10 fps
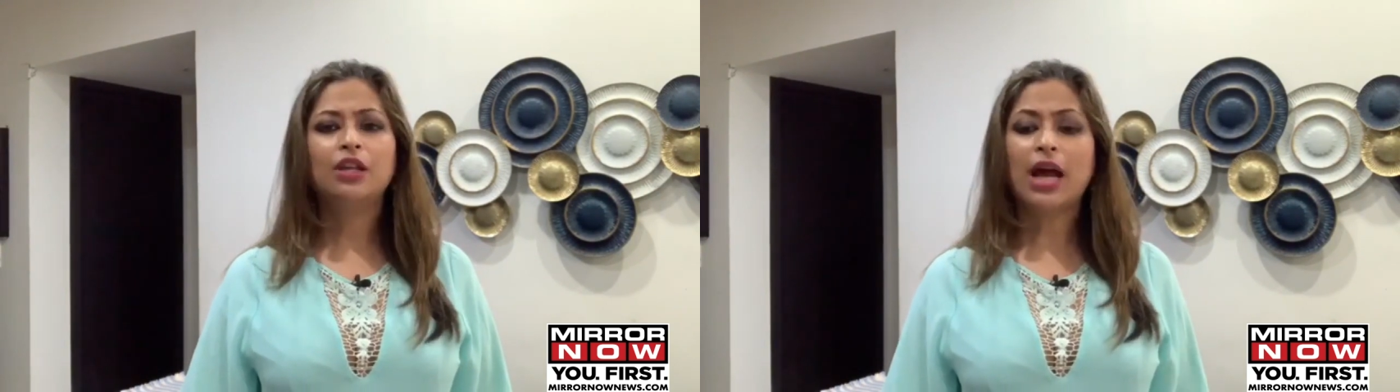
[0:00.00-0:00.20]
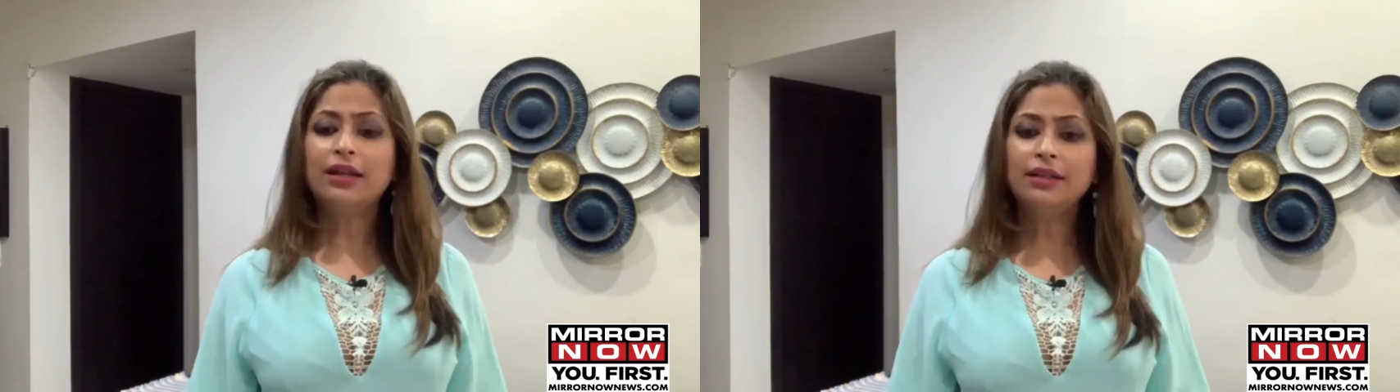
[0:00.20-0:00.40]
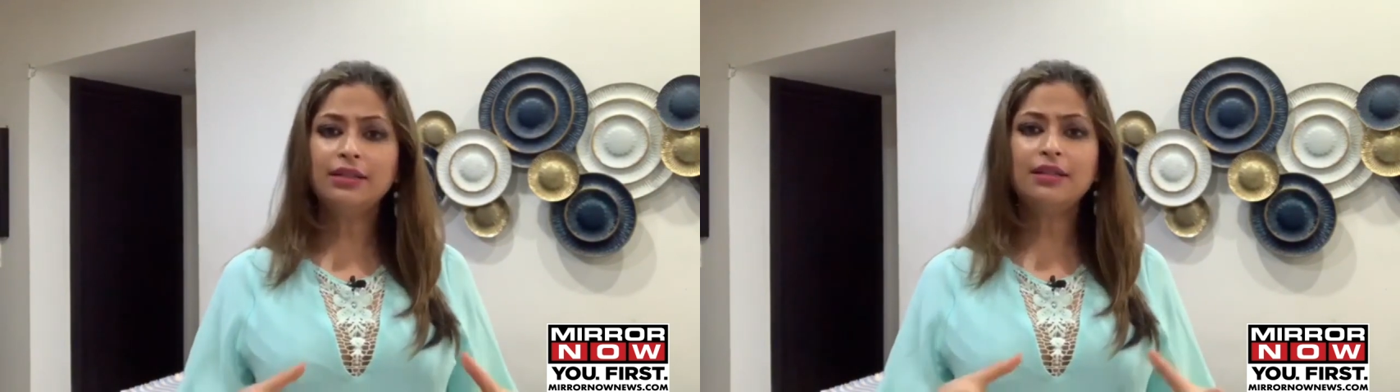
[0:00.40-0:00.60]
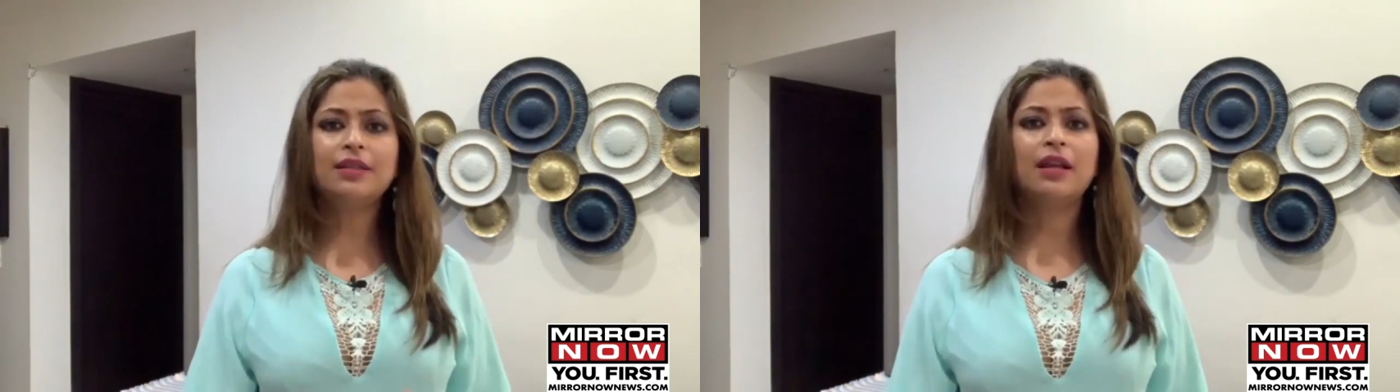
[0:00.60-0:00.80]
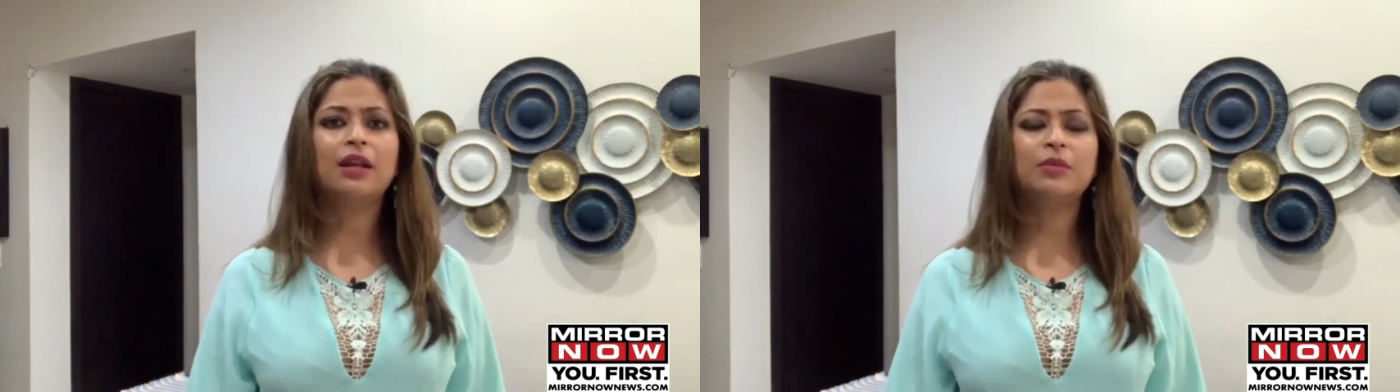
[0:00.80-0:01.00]
Under the
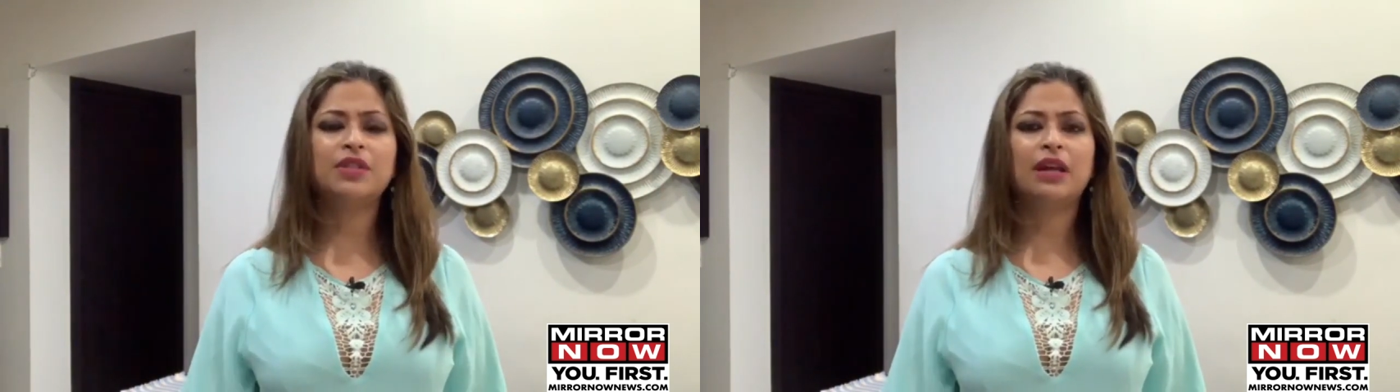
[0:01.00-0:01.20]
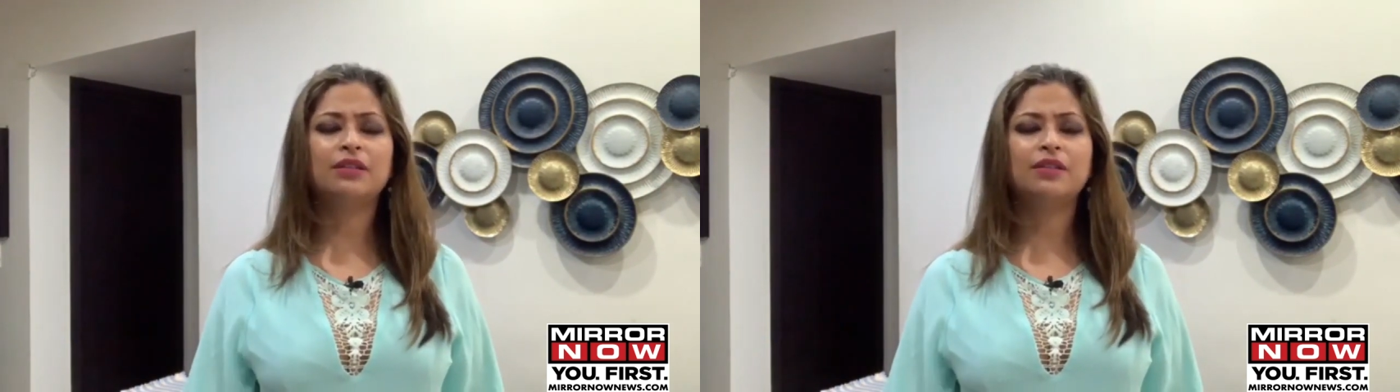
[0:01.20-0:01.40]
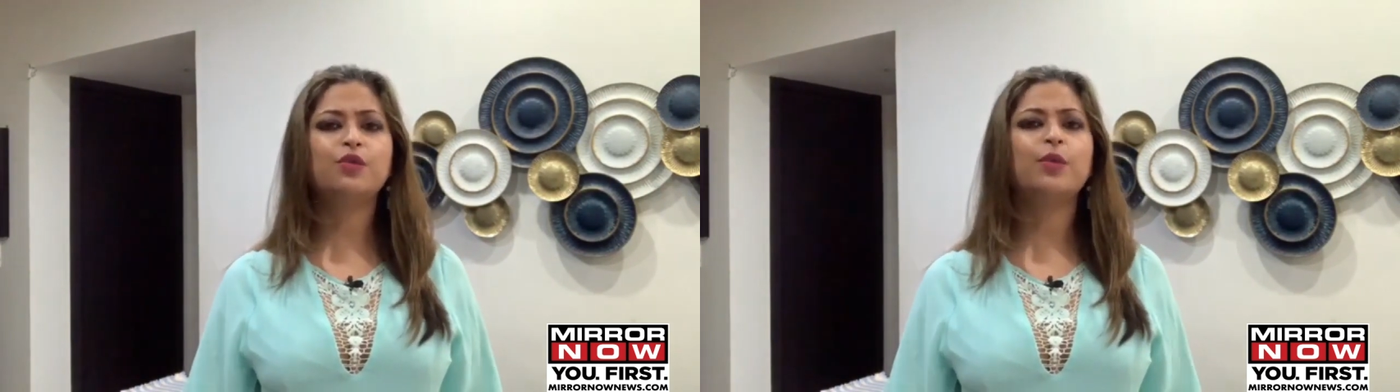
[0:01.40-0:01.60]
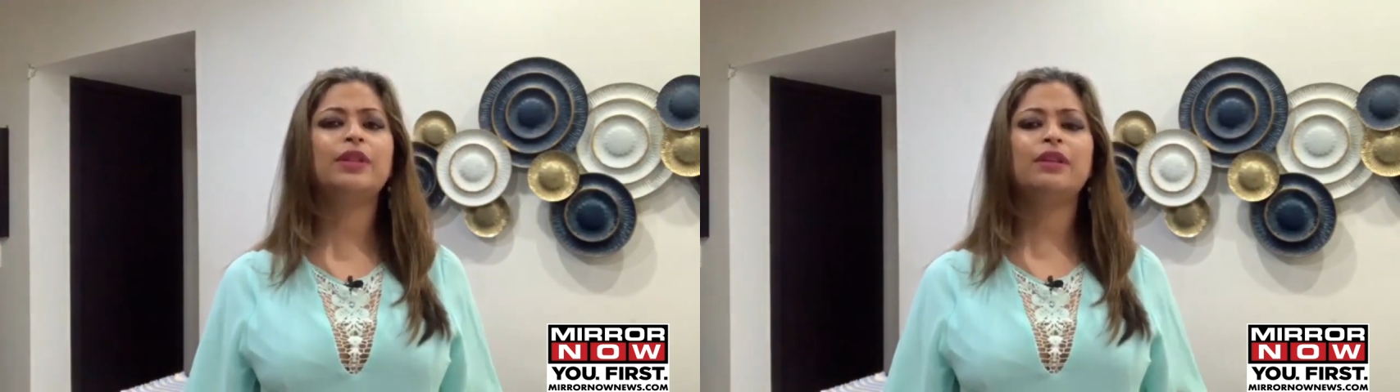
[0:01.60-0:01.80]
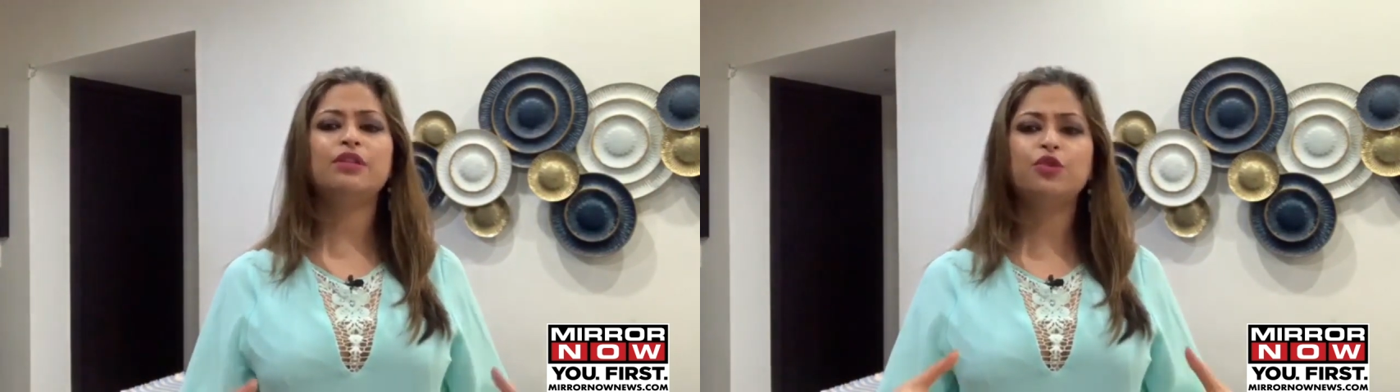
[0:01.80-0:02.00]
circumstances,
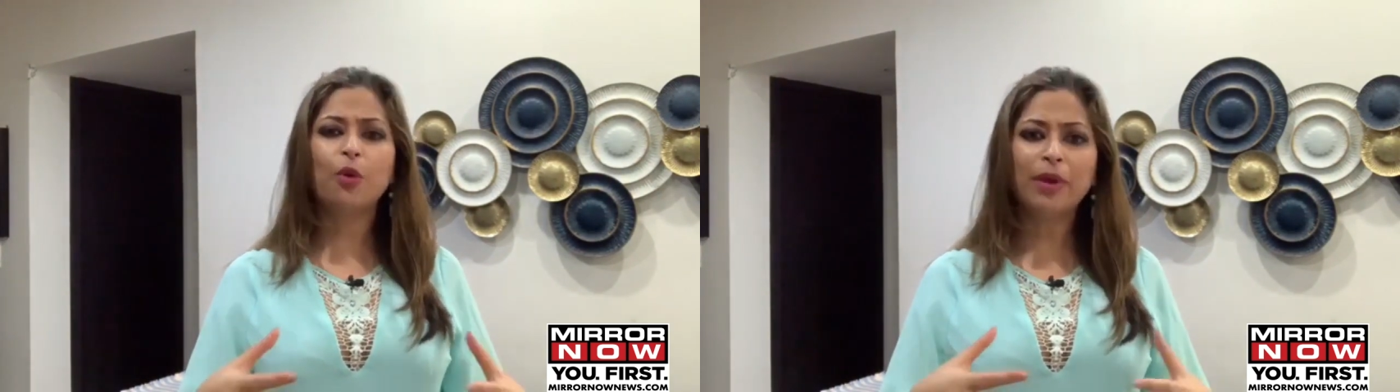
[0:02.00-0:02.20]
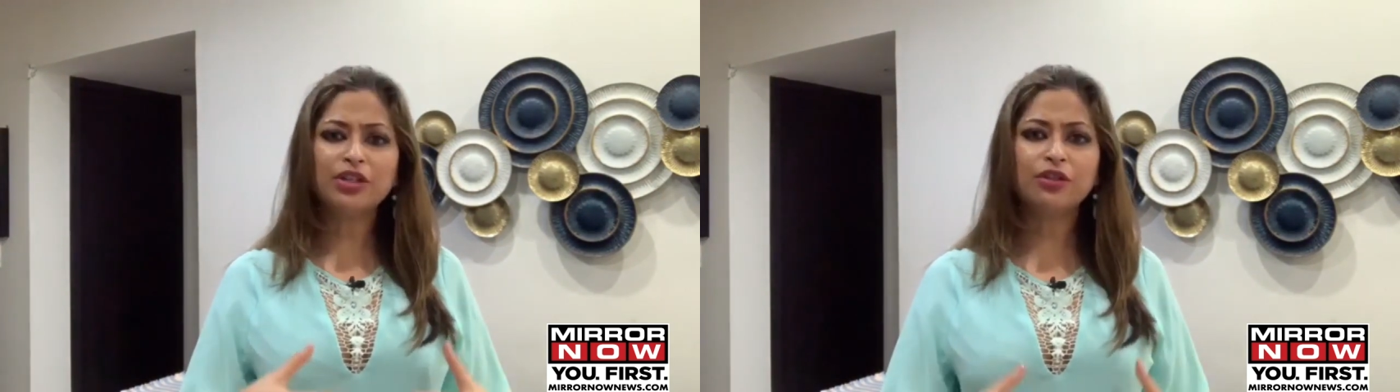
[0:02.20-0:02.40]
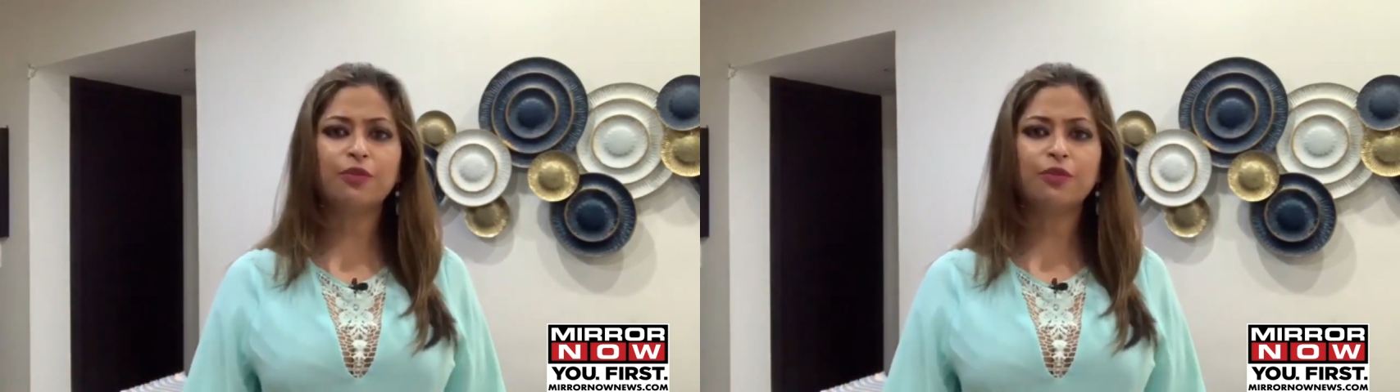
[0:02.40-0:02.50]
when there is so much